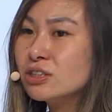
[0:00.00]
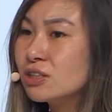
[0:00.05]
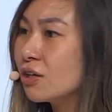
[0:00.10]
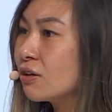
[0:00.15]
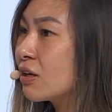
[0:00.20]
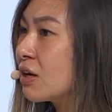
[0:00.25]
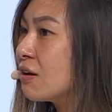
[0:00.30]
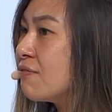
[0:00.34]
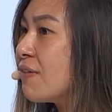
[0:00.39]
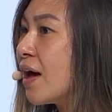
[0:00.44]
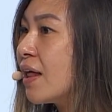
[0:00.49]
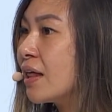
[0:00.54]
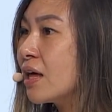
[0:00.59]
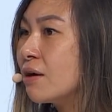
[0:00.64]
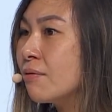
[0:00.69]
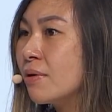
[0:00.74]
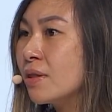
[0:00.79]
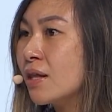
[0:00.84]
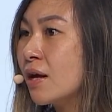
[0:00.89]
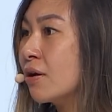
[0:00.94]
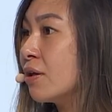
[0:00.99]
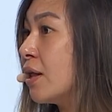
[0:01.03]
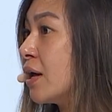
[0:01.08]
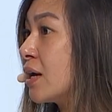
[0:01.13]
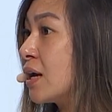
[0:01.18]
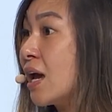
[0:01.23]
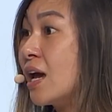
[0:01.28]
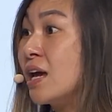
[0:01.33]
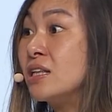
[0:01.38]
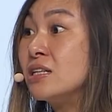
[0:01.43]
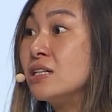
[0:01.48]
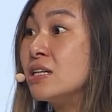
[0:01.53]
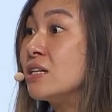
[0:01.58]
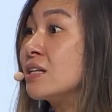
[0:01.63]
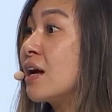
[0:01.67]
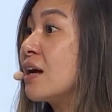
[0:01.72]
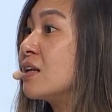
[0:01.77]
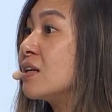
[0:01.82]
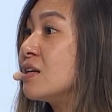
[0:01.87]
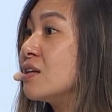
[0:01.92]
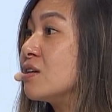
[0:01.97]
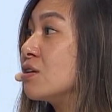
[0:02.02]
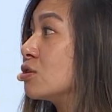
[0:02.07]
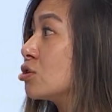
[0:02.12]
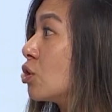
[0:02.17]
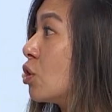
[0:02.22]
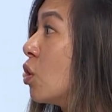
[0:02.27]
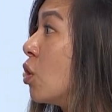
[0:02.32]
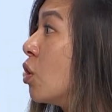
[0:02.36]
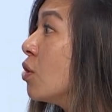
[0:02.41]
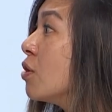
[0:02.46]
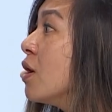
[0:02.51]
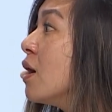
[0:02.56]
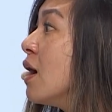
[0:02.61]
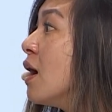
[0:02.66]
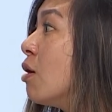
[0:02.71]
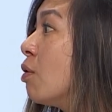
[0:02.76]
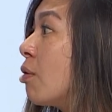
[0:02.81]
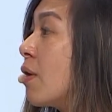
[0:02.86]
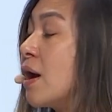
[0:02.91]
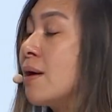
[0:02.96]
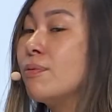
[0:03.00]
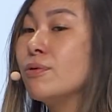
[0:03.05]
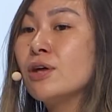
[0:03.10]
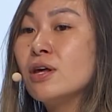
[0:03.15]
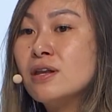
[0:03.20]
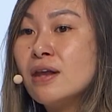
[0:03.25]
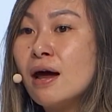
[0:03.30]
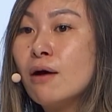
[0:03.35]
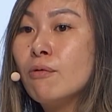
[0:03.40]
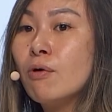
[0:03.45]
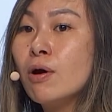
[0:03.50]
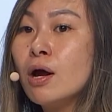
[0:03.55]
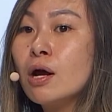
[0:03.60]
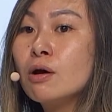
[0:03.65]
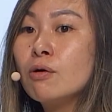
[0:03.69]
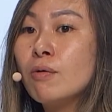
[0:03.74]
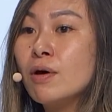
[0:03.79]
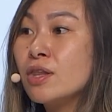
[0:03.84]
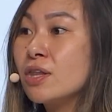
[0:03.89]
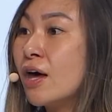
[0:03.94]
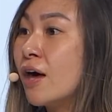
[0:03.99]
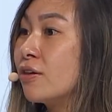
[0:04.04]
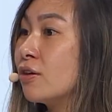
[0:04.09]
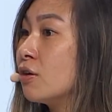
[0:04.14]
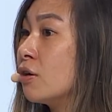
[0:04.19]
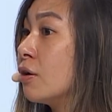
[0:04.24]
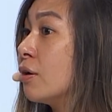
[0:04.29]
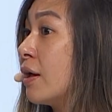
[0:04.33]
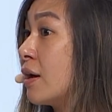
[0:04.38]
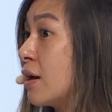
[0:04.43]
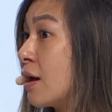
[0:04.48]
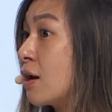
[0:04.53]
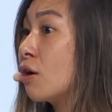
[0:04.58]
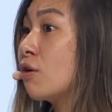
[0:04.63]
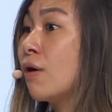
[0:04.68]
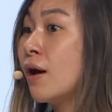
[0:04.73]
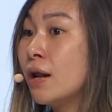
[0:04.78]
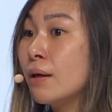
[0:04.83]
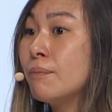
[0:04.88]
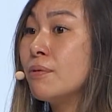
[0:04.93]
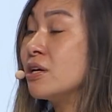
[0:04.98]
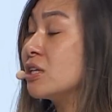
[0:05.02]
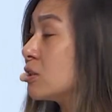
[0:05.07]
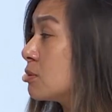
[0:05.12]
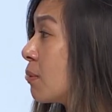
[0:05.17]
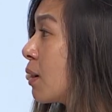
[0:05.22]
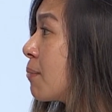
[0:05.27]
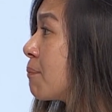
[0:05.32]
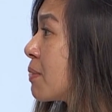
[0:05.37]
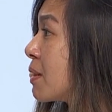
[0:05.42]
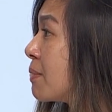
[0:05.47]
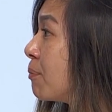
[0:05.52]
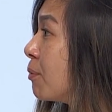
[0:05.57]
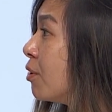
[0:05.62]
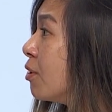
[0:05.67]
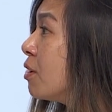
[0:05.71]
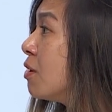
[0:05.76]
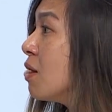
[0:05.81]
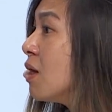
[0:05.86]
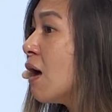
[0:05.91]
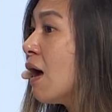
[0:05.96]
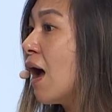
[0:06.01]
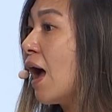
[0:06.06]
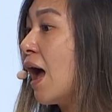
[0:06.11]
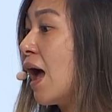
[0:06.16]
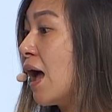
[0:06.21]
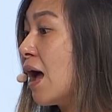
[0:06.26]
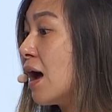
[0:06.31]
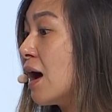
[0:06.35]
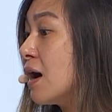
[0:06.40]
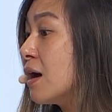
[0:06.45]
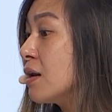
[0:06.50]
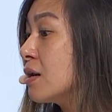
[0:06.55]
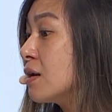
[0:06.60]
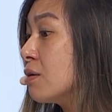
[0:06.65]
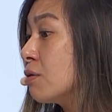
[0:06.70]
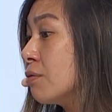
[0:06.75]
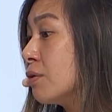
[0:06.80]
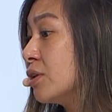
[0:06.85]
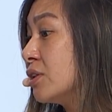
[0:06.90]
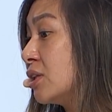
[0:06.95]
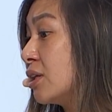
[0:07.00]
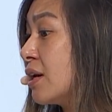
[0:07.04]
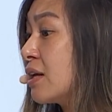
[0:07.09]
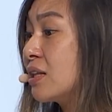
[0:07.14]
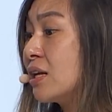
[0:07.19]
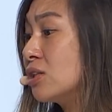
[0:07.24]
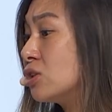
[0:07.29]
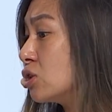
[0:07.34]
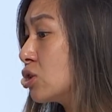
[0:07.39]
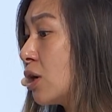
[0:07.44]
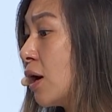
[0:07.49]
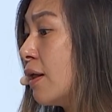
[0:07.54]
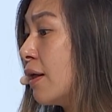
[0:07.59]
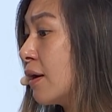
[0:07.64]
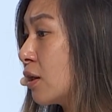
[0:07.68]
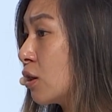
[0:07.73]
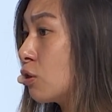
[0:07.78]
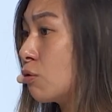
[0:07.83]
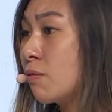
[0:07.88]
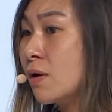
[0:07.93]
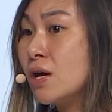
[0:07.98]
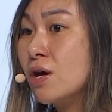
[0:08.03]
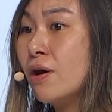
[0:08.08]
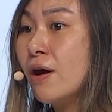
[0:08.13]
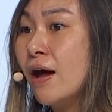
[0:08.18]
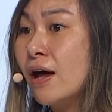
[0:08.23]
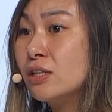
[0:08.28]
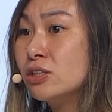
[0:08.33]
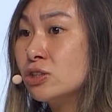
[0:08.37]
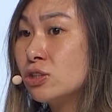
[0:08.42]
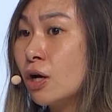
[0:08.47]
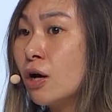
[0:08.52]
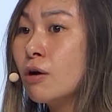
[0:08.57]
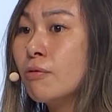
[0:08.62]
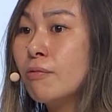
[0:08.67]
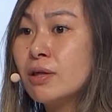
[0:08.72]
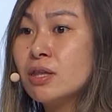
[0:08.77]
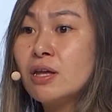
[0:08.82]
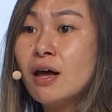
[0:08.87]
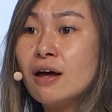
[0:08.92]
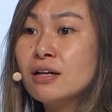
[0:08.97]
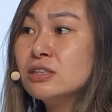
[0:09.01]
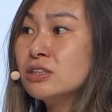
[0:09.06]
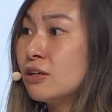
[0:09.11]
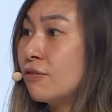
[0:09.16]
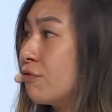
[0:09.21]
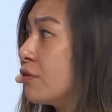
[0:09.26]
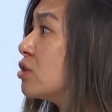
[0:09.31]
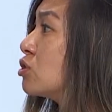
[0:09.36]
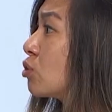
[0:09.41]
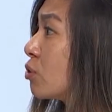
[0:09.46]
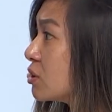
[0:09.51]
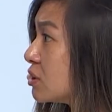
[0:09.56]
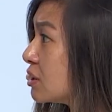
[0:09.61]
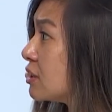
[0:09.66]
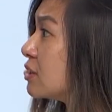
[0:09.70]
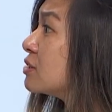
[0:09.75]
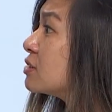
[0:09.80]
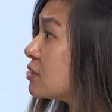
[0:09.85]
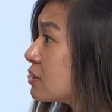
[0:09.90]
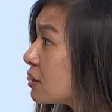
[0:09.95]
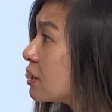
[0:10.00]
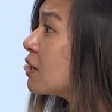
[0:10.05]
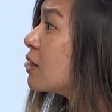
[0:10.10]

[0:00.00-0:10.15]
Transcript: Silicon Valley when they're like 18, 19 years old, were able to network with other like incredibly smart people, and realistically, they just got like a three year head start with tons of resources.